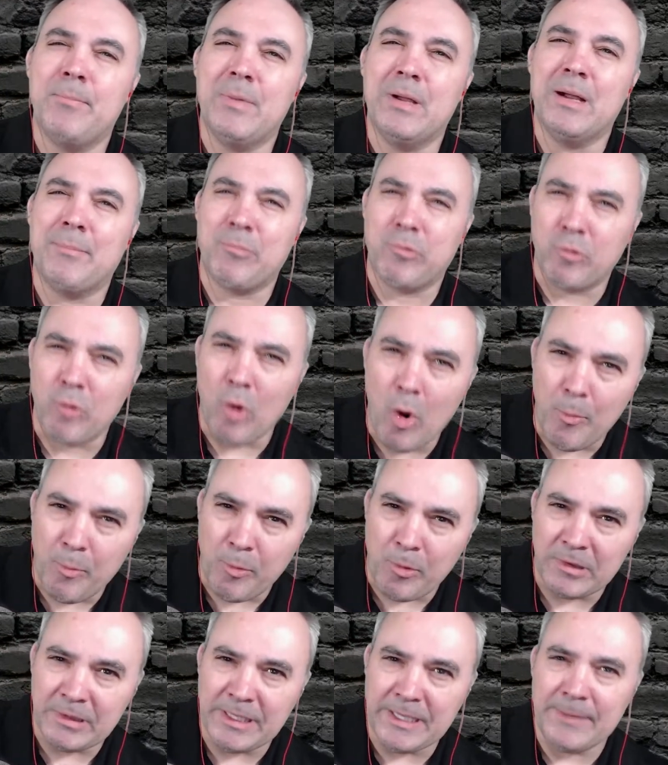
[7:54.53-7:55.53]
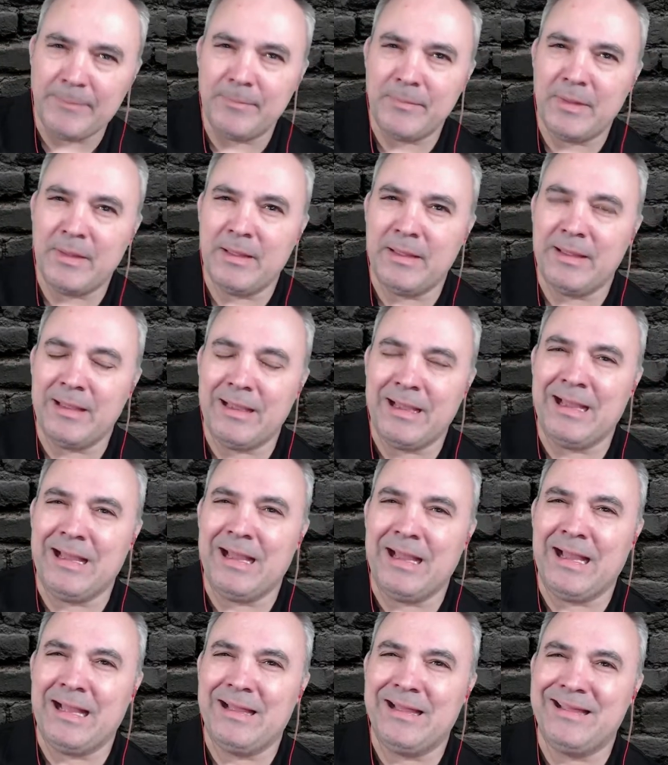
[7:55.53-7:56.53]
appropriately.
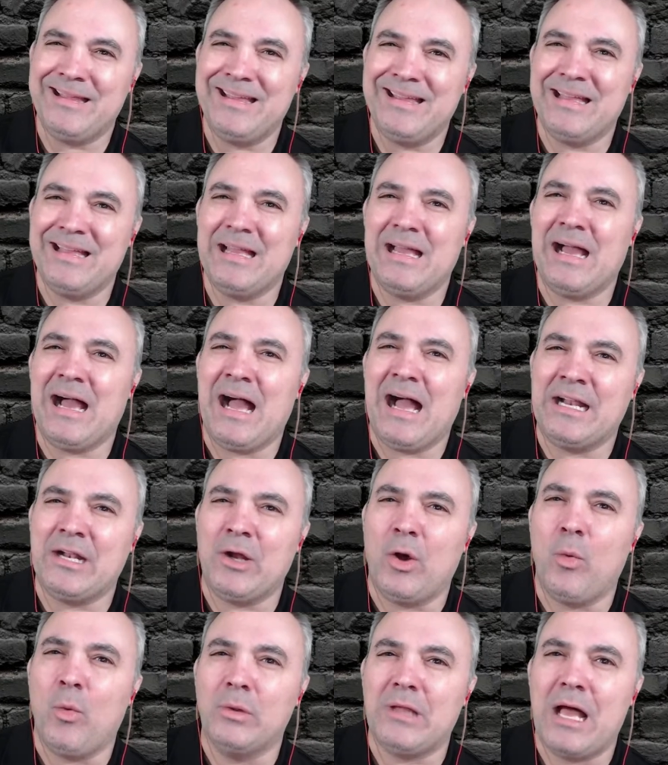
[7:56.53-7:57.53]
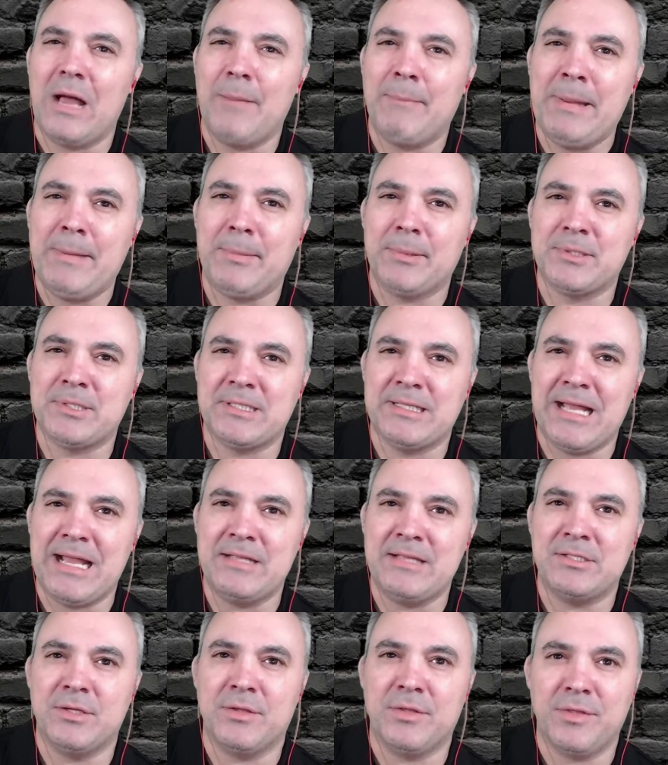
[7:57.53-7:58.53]
I don't want a lot of people
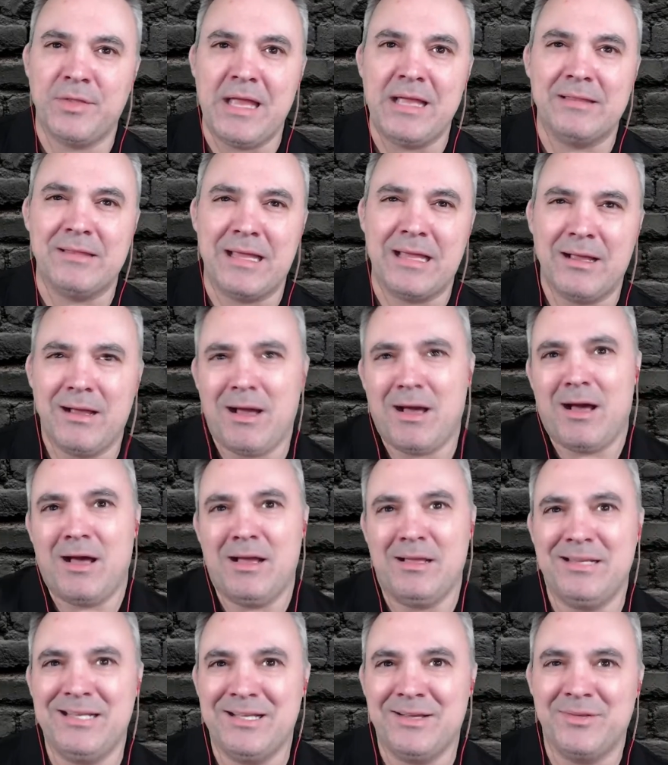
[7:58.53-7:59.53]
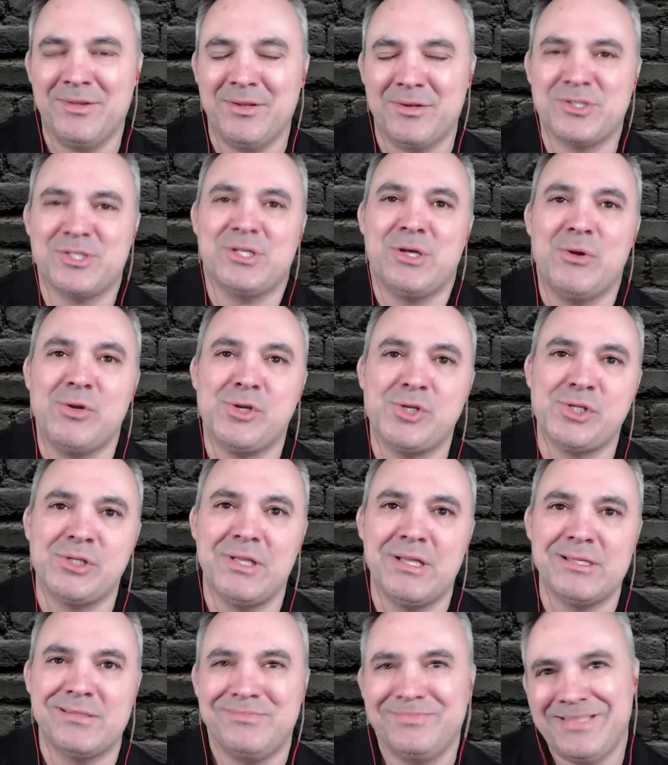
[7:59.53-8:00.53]
today to think like, they're
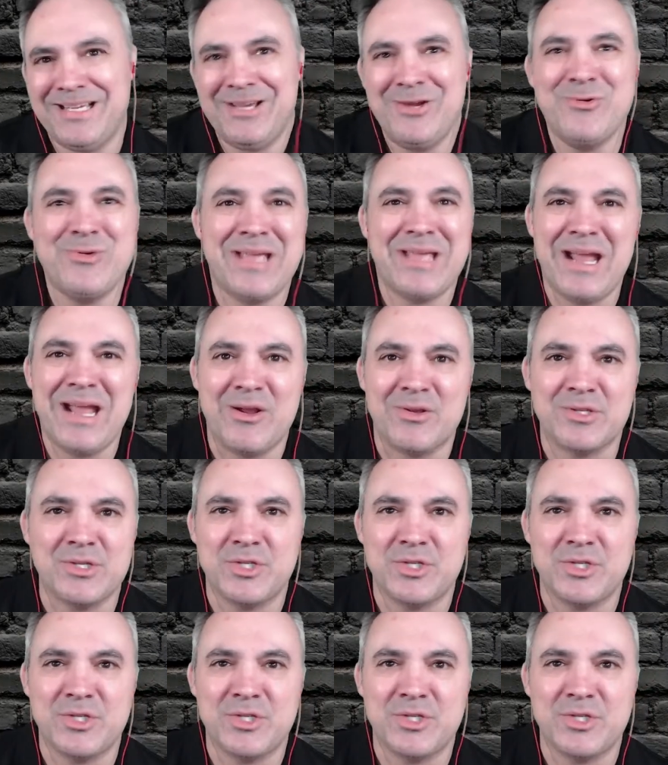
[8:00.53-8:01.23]
socialists. Who cares?